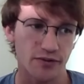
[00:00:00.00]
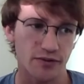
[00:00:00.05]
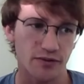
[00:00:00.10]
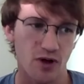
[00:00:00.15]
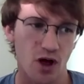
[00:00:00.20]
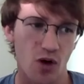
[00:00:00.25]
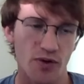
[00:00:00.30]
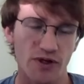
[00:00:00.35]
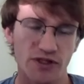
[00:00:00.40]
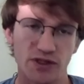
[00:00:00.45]

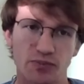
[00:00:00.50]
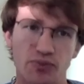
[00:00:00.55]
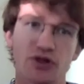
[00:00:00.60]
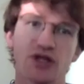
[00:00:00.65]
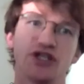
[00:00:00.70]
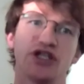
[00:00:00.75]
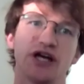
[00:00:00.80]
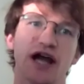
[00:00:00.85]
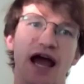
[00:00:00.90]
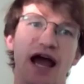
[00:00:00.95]
always
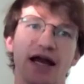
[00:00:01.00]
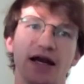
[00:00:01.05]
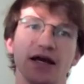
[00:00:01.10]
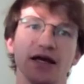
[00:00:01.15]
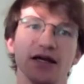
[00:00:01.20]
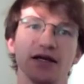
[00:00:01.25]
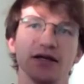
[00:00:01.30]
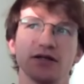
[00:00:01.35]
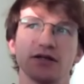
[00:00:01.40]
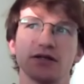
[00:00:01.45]
appreciate
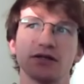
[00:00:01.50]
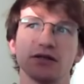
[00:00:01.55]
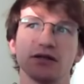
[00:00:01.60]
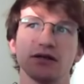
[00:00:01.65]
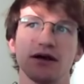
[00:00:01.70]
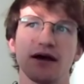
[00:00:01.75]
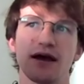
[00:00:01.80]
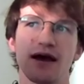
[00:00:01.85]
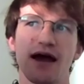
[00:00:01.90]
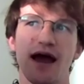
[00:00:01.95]
is
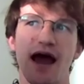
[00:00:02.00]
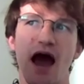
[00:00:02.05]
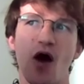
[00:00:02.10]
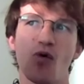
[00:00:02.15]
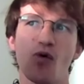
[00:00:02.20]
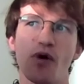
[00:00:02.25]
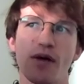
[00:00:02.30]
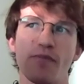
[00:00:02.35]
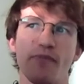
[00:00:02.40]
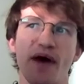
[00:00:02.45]

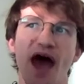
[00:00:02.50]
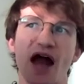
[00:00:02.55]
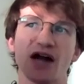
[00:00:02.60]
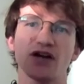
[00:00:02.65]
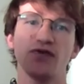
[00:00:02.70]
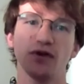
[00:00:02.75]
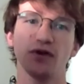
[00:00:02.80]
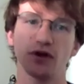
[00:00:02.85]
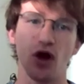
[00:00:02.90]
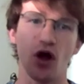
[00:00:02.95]
how
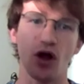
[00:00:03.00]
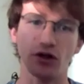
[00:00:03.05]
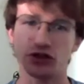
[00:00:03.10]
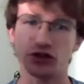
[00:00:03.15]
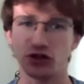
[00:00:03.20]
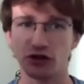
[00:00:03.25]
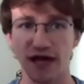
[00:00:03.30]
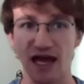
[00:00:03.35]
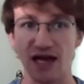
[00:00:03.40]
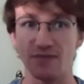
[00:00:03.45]
impactful
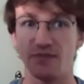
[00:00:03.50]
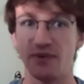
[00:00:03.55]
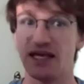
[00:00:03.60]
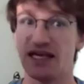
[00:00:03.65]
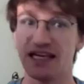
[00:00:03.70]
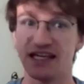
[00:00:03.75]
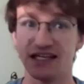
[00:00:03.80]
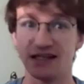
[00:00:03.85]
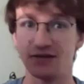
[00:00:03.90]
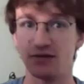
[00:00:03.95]
culture can
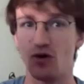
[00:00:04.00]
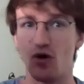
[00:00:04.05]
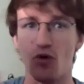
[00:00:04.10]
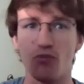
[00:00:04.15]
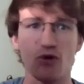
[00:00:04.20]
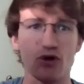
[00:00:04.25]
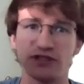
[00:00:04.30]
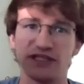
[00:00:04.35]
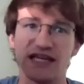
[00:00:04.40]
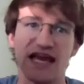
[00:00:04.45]
be in
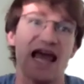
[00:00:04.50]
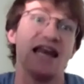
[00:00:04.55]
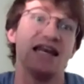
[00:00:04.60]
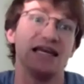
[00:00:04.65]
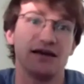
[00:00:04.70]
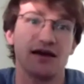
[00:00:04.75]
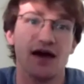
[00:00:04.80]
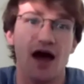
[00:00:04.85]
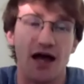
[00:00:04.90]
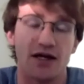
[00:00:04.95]
almost
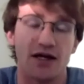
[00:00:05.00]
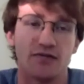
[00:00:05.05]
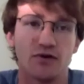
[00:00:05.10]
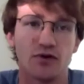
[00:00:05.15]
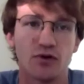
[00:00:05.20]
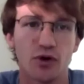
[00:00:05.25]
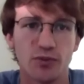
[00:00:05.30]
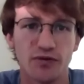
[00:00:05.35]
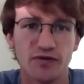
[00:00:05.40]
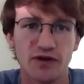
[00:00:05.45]
any kind of
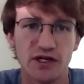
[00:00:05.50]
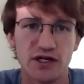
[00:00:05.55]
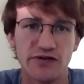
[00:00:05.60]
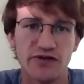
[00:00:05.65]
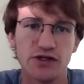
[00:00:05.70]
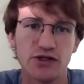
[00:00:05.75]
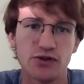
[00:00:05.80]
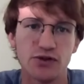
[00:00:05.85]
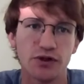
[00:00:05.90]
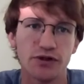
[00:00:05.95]
group of
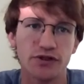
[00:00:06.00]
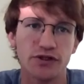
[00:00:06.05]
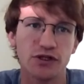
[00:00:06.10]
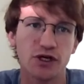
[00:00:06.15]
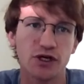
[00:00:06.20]
individuals.